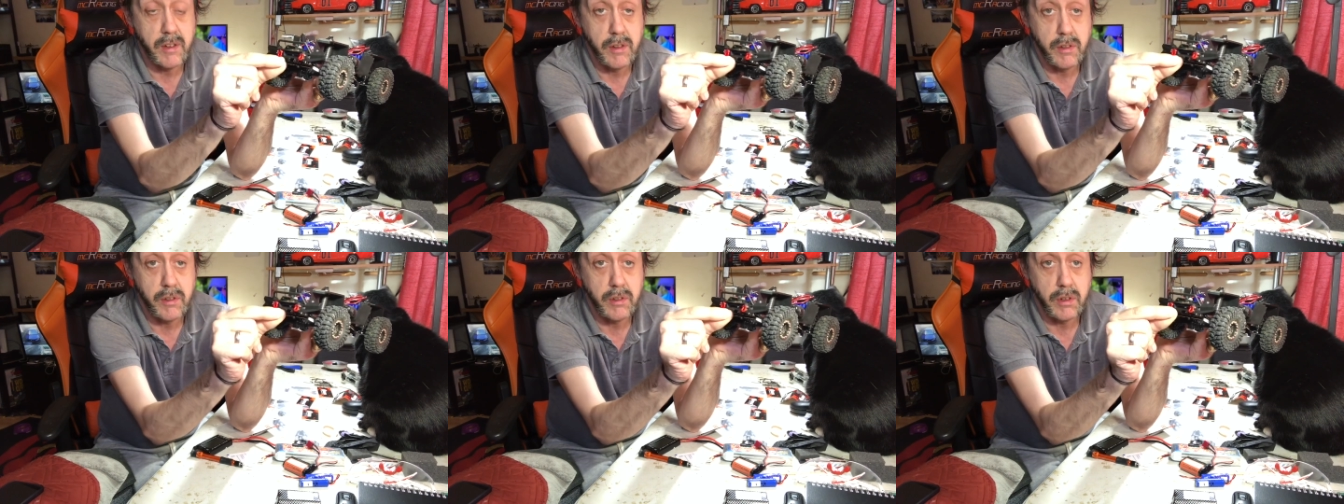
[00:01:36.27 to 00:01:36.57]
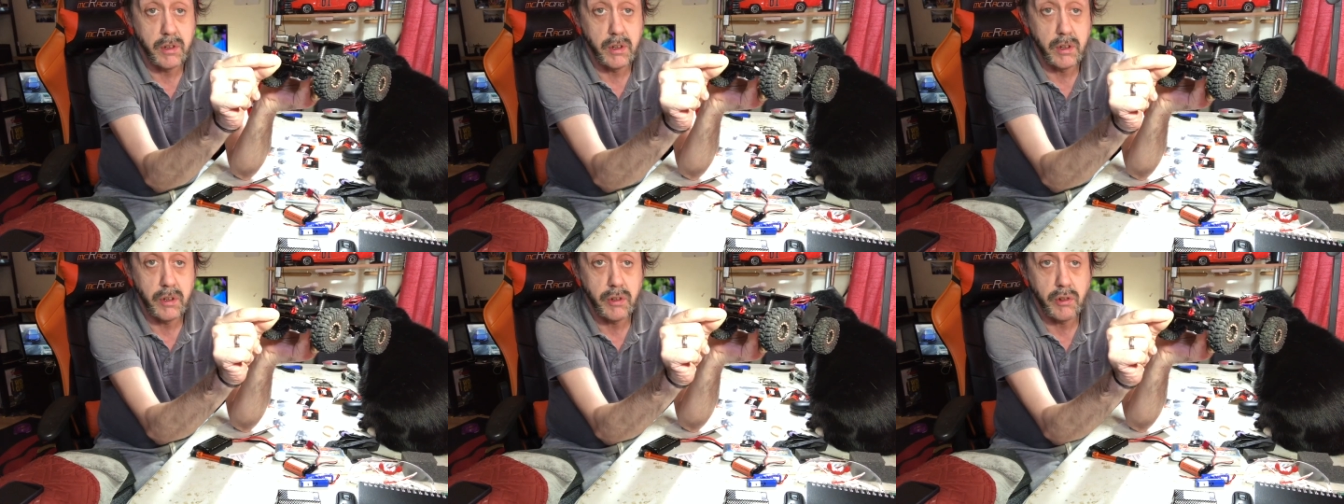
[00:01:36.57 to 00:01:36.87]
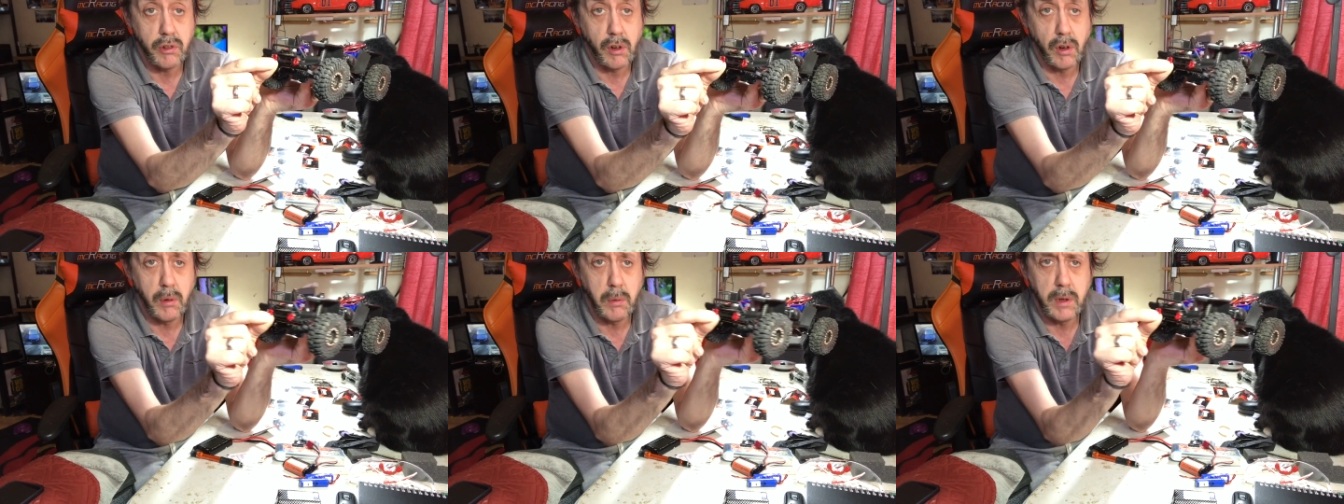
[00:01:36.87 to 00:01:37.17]
to
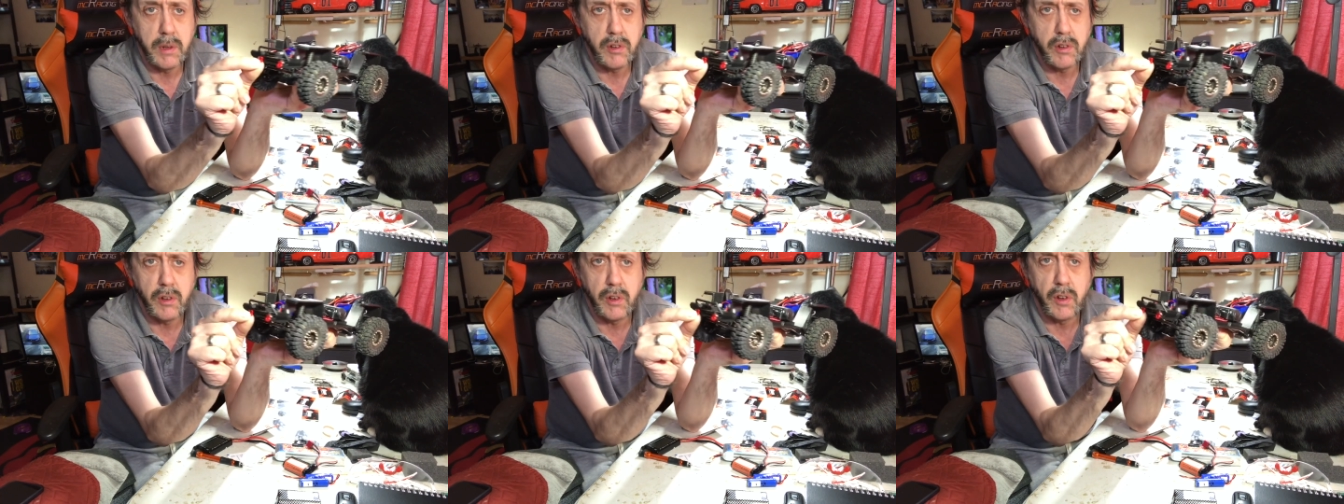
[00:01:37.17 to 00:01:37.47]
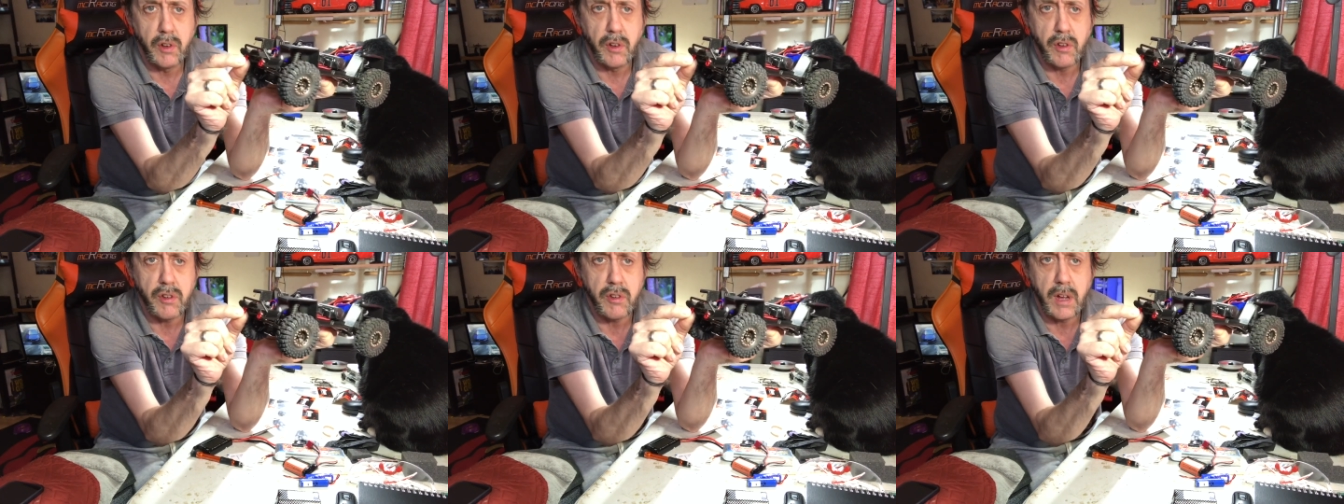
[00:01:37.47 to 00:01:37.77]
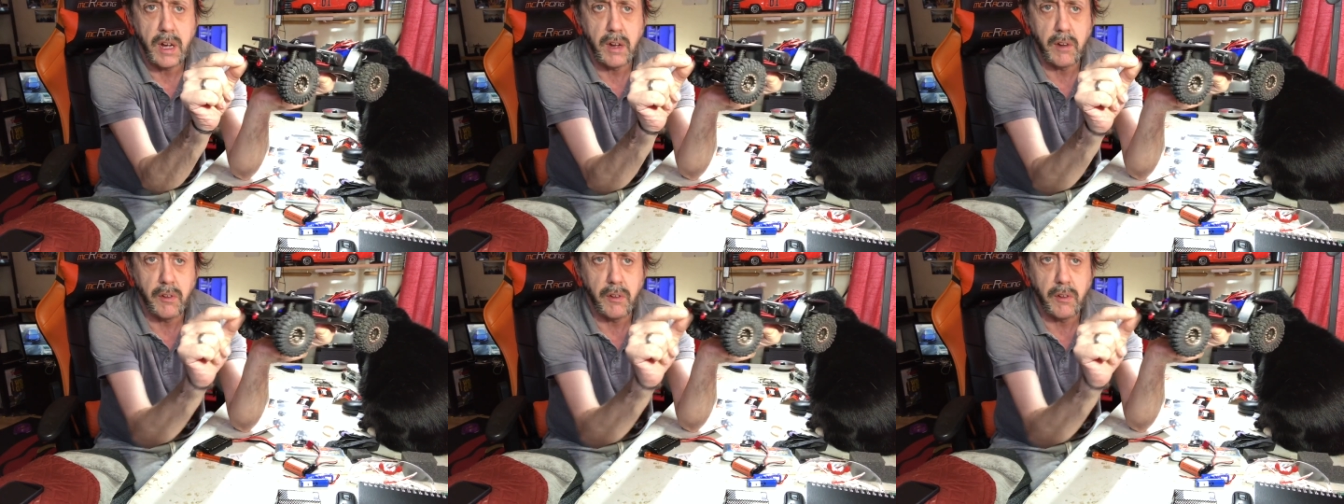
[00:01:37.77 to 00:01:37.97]
screw into the other side of the